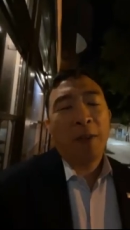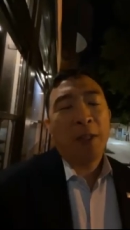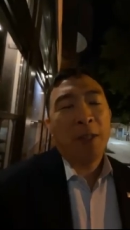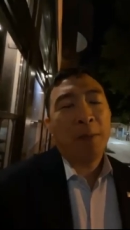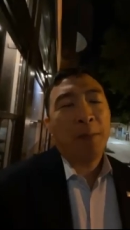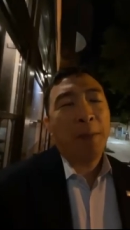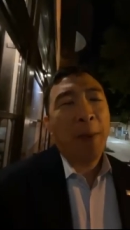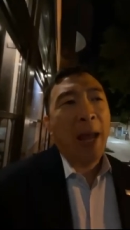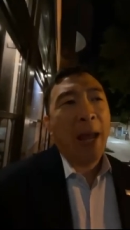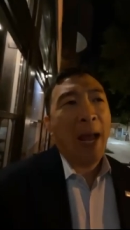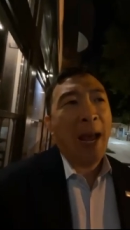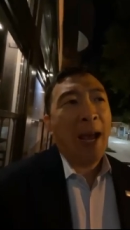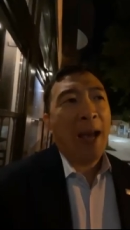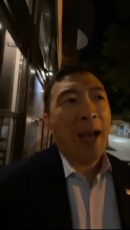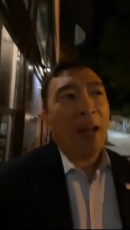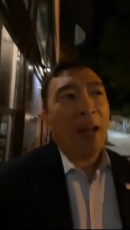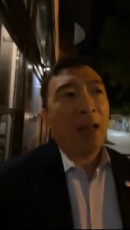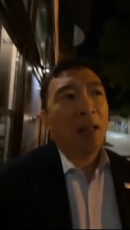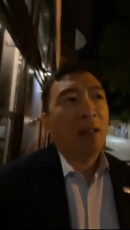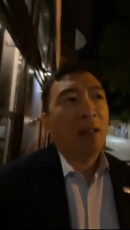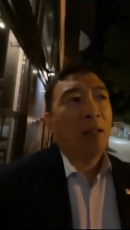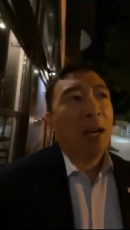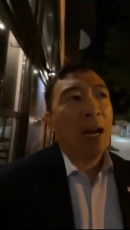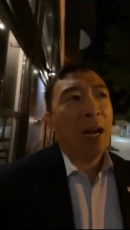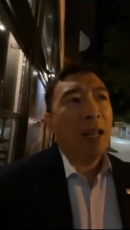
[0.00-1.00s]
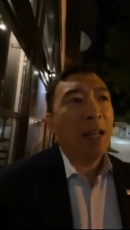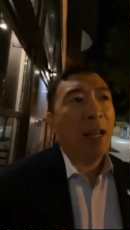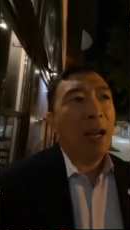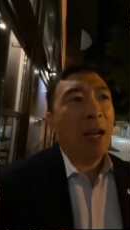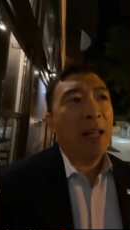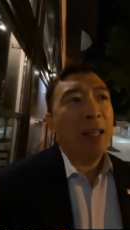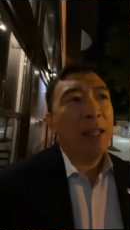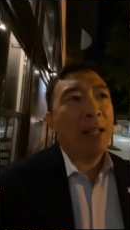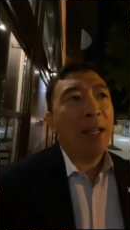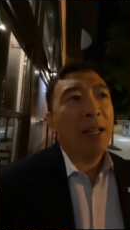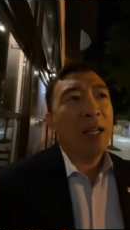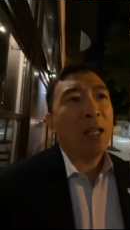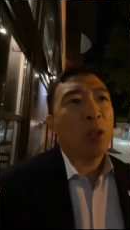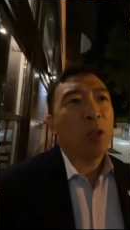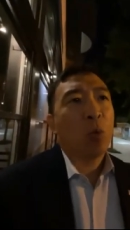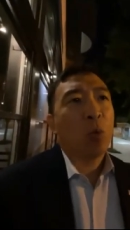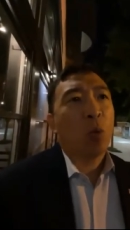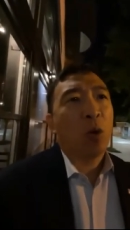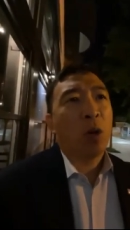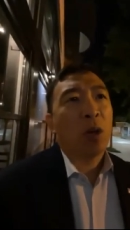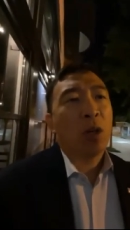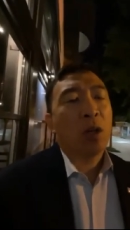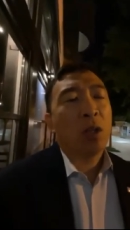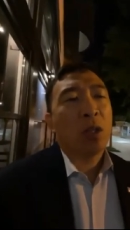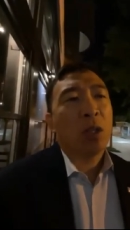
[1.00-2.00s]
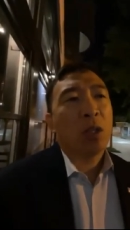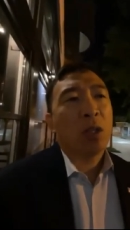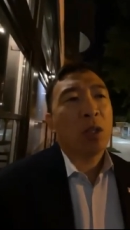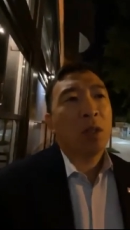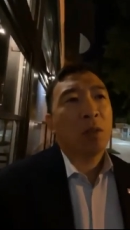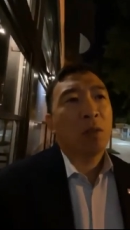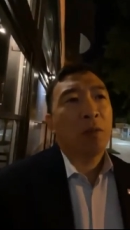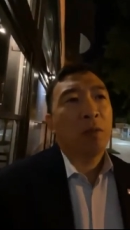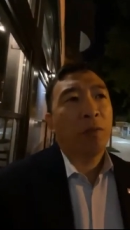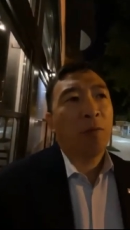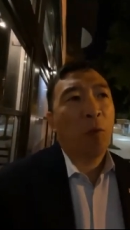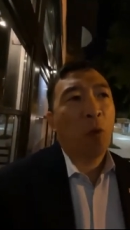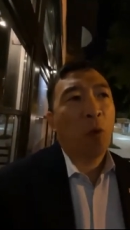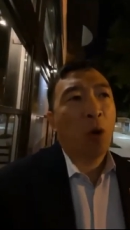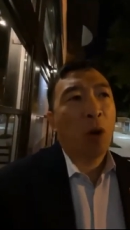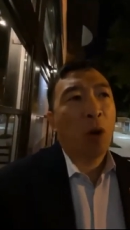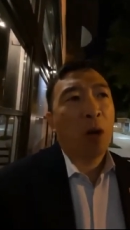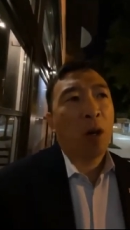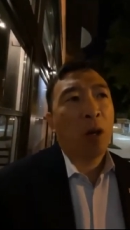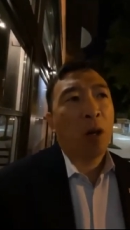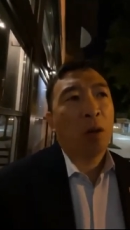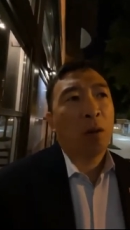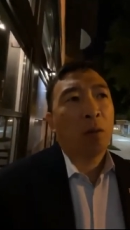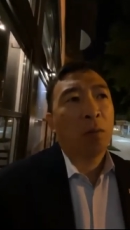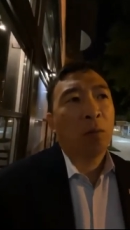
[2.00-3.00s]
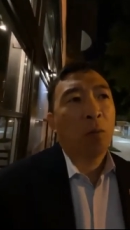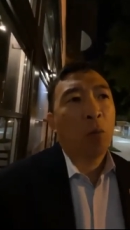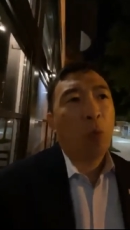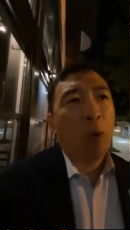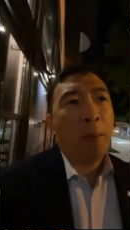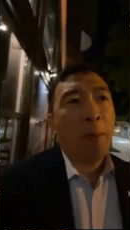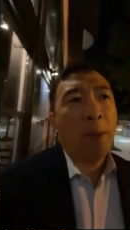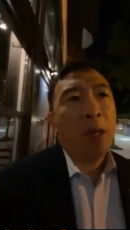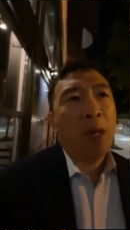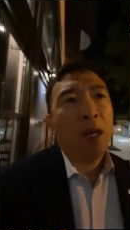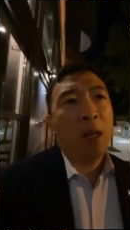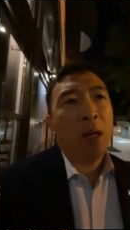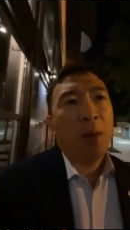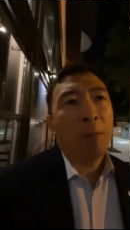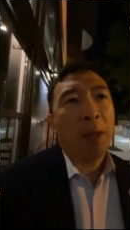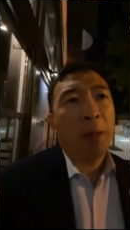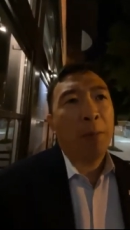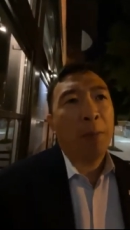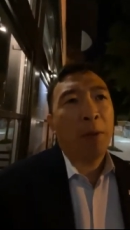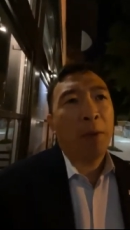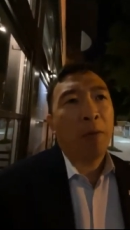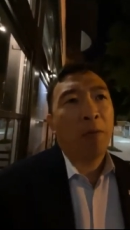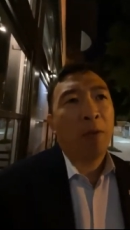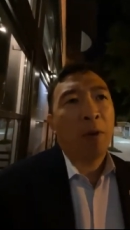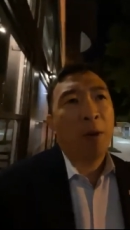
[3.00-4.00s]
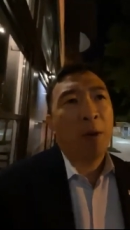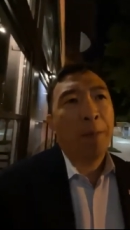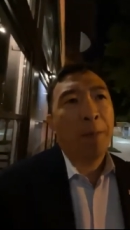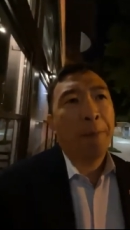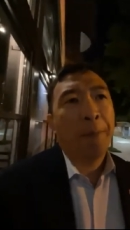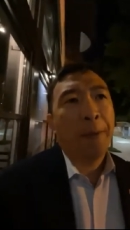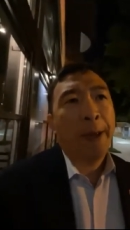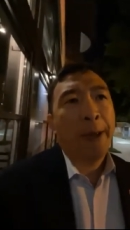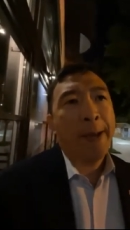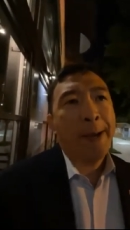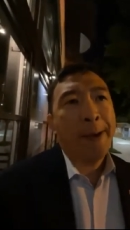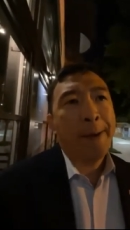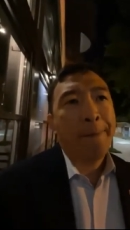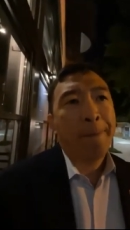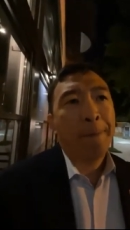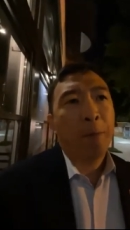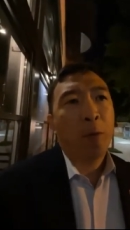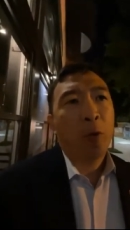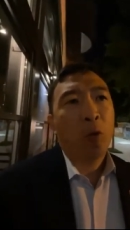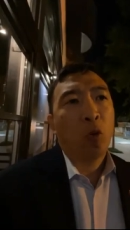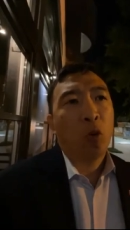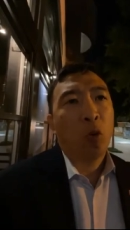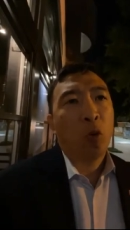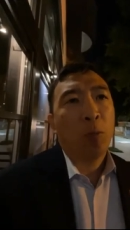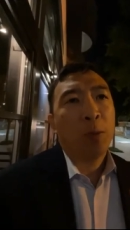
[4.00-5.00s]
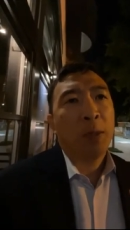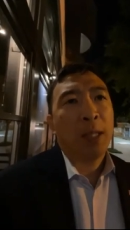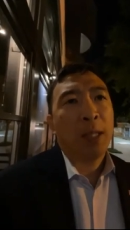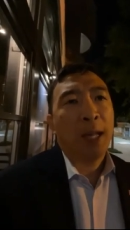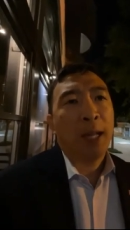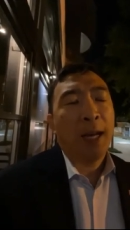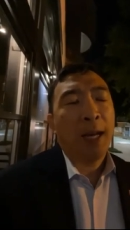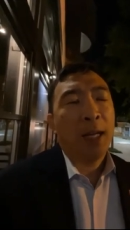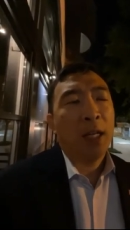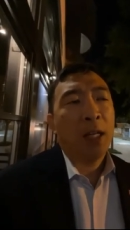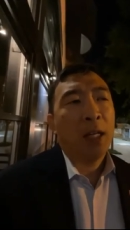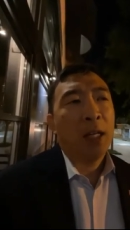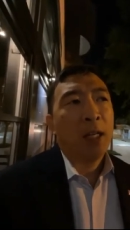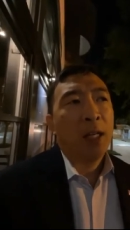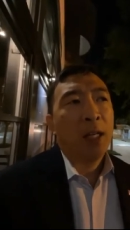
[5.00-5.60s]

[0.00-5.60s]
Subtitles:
It's bad. I think it's worse for women and people from groups that,